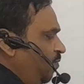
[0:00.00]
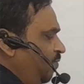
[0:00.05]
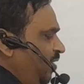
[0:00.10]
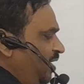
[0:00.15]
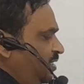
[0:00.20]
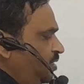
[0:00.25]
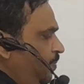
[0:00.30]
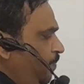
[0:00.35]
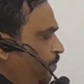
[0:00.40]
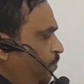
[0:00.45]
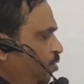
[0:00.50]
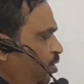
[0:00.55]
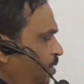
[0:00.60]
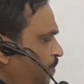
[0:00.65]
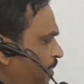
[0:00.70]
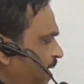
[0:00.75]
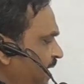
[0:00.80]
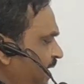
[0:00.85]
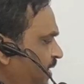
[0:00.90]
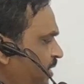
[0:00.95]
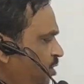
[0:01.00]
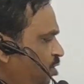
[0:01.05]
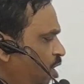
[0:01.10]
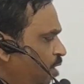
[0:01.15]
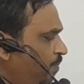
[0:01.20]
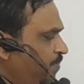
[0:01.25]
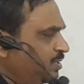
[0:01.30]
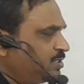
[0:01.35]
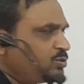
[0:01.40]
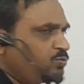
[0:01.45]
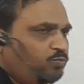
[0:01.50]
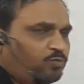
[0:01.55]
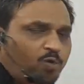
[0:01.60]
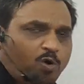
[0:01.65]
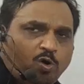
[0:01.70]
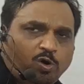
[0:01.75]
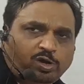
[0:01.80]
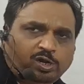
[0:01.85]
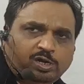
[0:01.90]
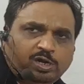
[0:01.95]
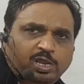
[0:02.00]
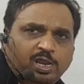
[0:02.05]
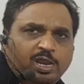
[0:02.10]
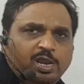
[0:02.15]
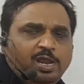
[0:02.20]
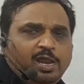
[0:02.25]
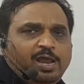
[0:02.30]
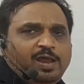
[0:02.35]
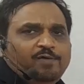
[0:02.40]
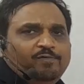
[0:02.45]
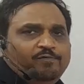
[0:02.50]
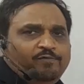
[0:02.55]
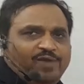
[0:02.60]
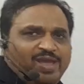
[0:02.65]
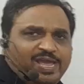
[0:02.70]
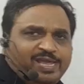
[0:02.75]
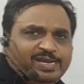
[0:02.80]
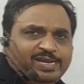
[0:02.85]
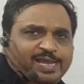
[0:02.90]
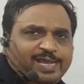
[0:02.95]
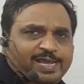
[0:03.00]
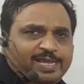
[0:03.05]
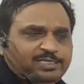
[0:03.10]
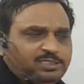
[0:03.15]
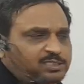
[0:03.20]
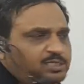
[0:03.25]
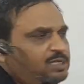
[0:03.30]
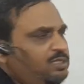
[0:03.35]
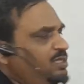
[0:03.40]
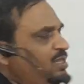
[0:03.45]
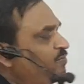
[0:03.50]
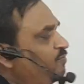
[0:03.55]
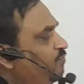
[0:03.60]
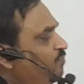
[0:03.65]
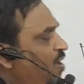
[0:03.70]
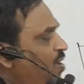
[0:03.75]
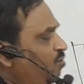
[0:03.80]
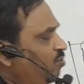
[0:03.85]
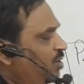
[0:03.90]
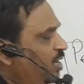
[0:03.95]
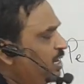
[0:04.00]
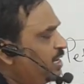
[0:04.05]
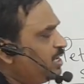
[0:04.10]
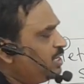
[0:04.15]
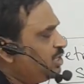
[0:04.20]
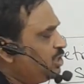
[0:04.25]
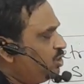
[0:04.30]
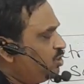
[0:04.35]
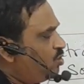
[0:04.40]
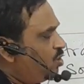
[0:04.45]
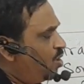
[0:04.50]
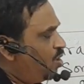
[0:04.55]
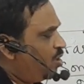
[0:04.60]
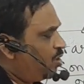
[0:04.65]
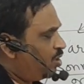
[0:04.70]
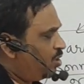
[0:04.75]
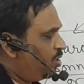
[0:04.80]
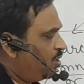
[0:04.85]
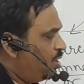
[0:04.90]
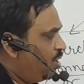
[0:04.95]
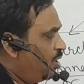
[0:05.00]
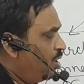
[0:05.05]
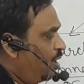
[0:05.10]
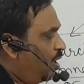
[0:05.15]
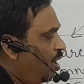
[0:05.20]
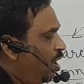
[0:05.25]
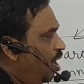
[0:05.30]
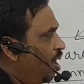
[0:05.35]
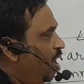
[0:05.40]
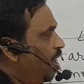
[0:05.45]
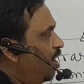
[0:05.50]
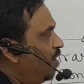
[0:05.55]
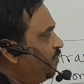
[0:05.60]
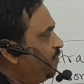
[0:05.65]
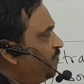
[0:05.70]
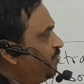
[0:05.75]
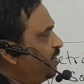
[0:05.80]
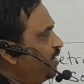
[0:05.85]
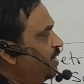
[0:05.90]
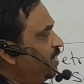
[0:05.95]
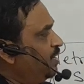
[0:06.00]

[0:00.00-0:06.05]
was put by Thomas Watt, whereas the founding stone of